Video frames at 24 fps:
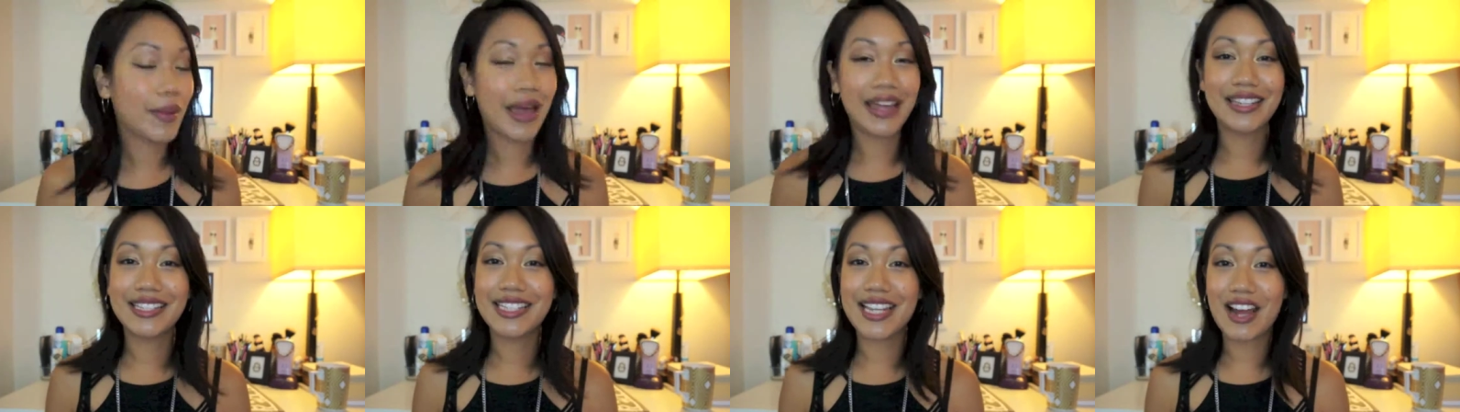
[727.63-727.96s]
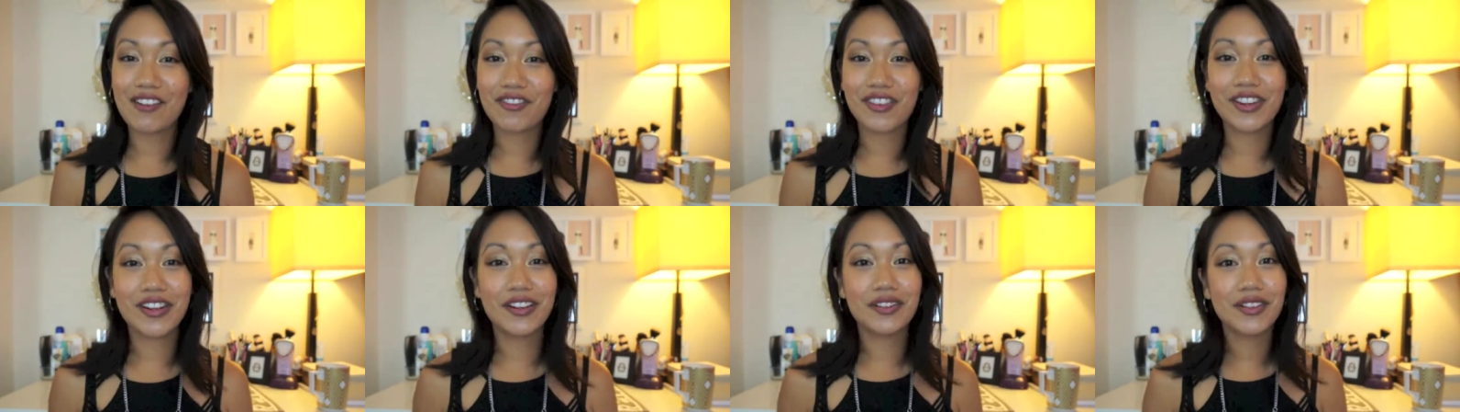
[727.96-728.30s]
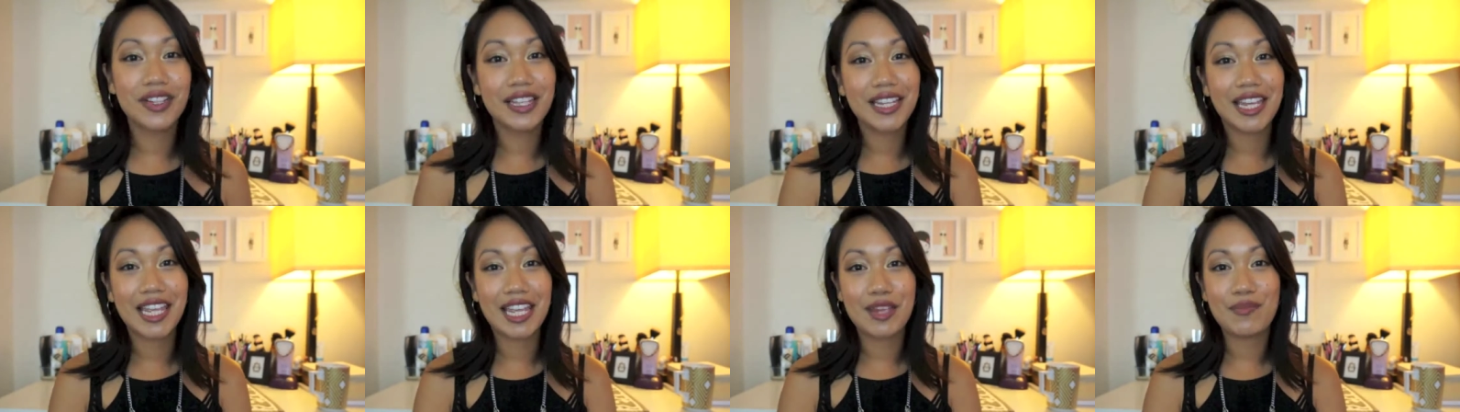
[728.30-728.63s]
and
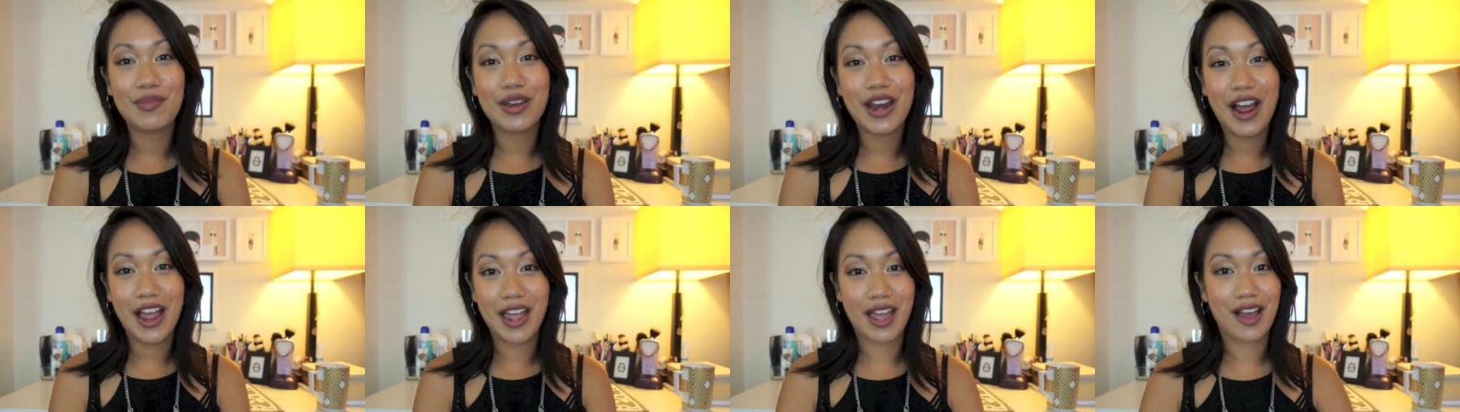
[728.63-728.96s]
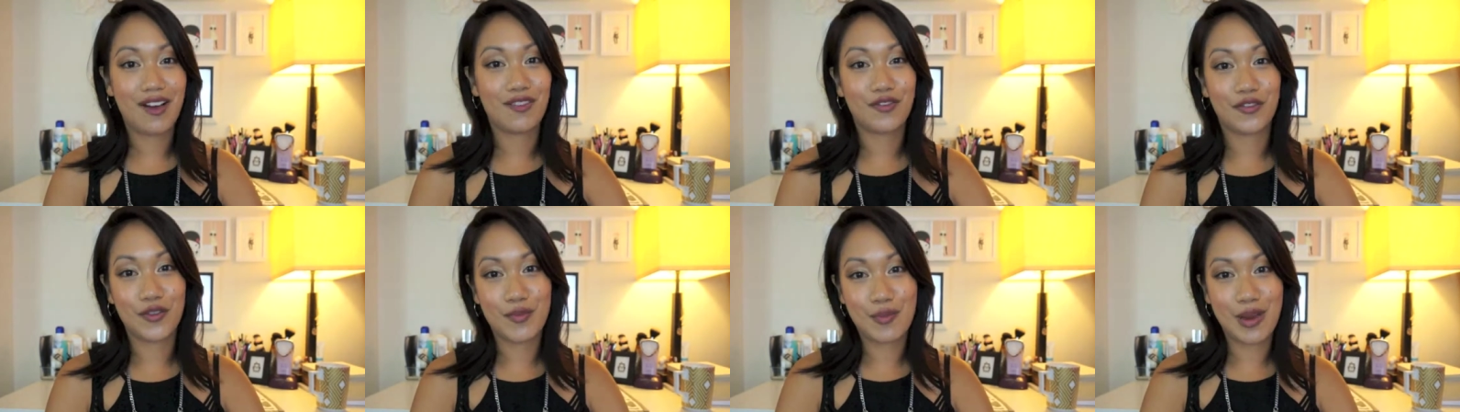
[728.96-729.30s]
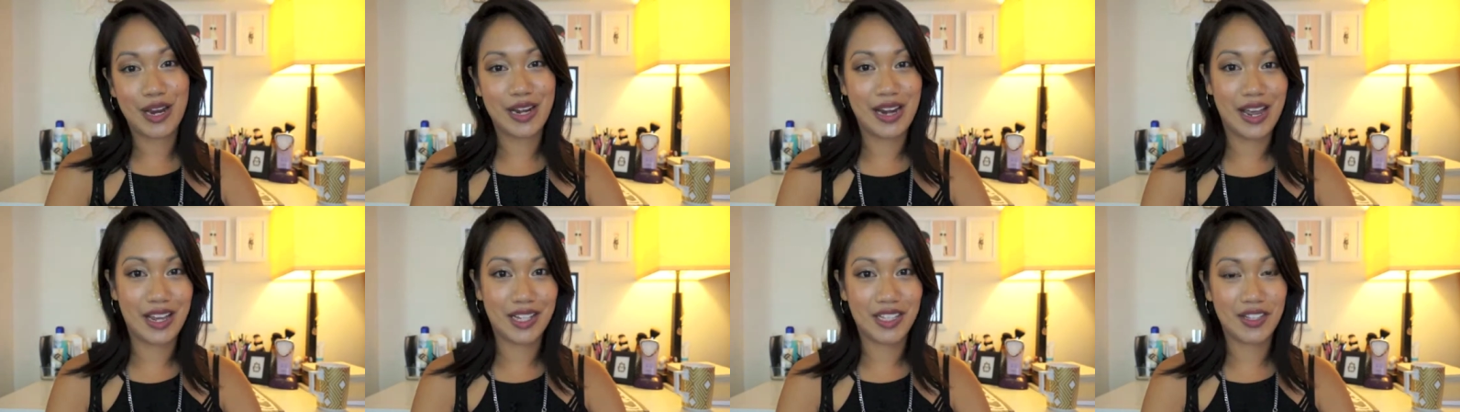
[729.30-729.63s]
definitely keep an eye out for my
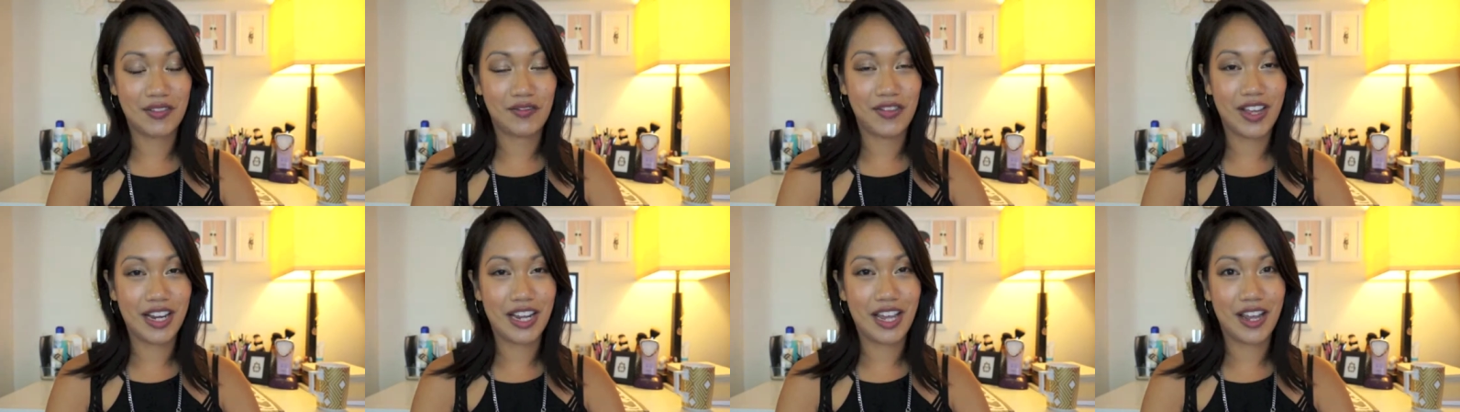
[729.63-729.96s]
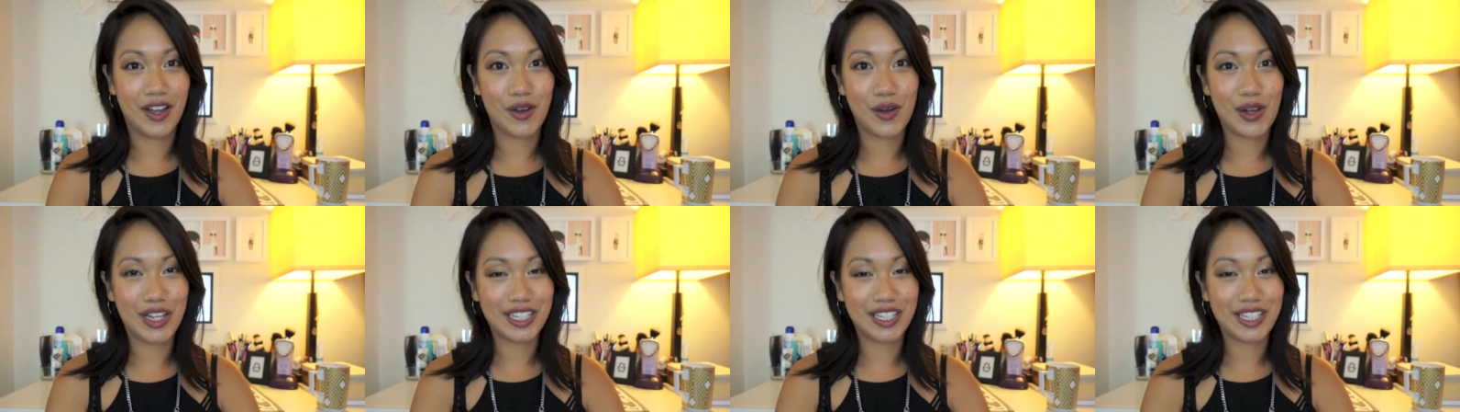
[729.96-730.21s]
next video.